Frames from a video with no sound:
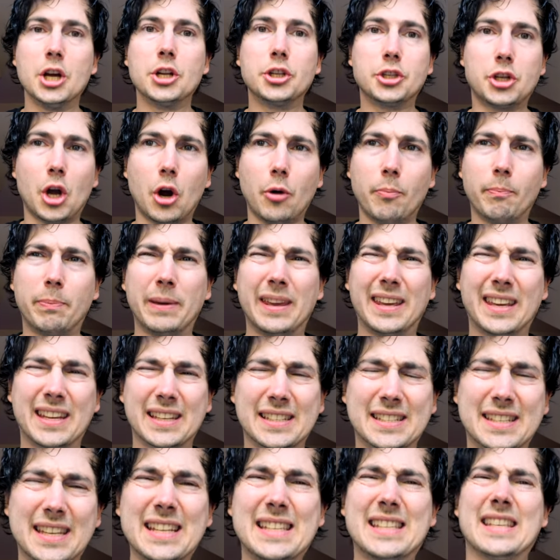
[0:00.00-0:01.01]
don't be,
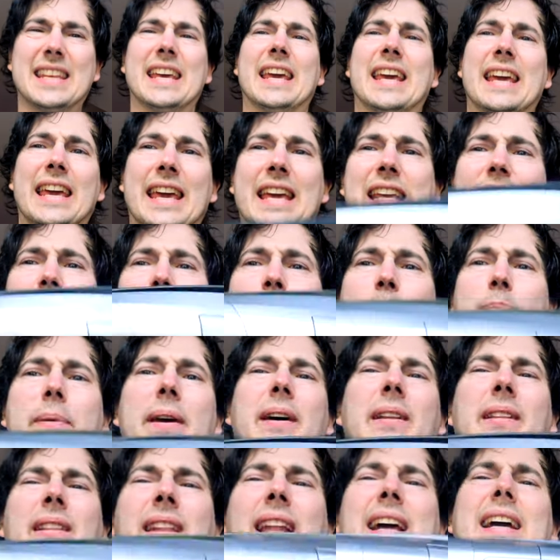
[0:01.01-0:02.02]
because this thing is
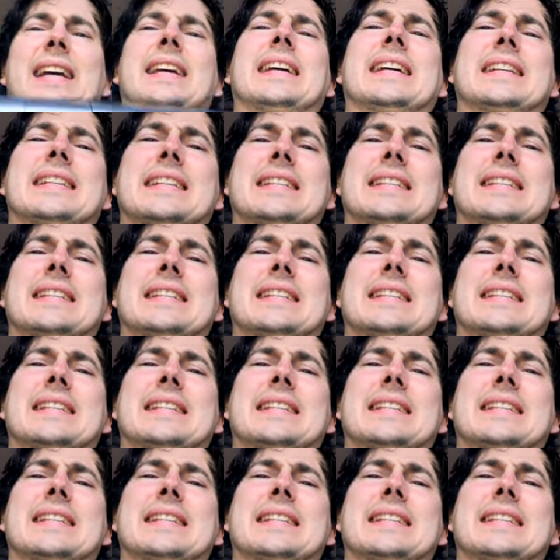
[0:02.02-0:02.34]
built like a